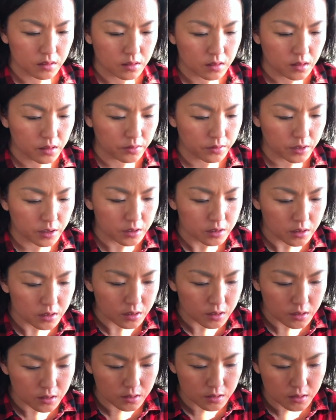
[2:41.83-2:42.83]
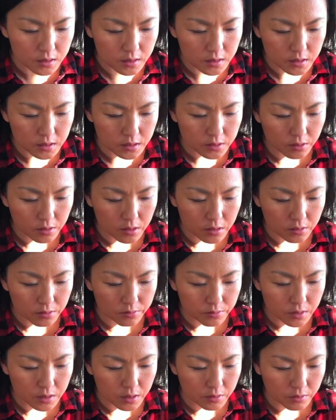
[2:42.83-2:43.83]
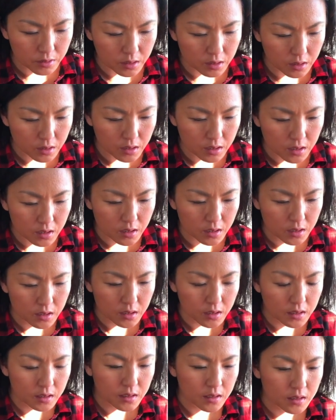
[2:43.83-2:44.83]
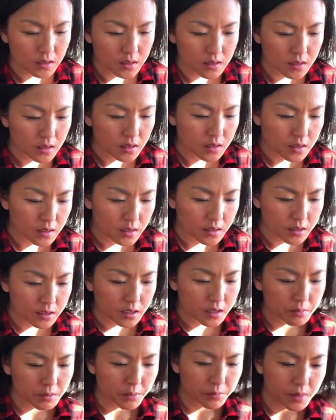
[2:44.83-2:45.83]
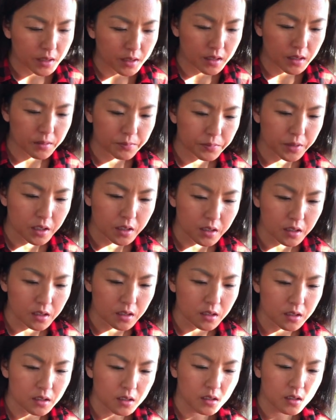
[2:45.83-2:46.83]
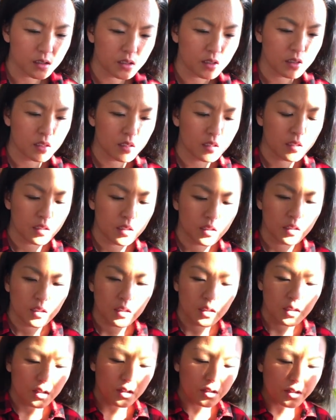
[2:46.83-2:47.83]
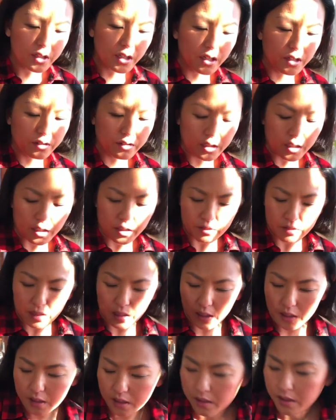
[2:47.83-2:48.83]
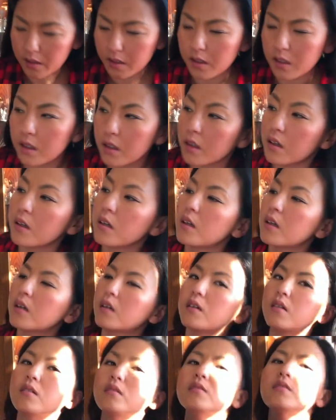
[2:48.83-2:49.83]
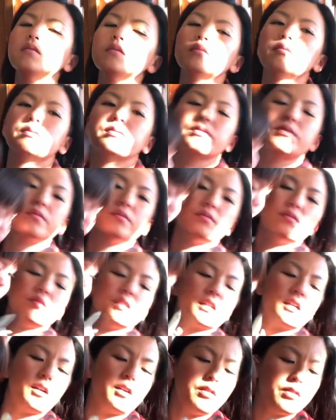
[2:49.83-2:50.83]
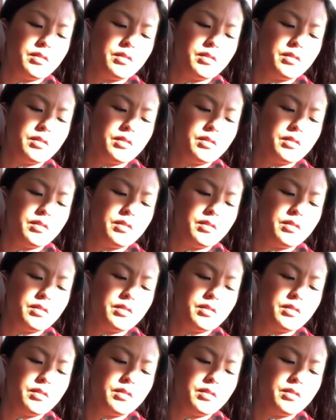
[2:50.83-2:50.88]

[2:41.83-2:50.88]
I want to use this, so I don't really want to cut it. Are you coming back up here? Okay, okay, okay. Oh, we go.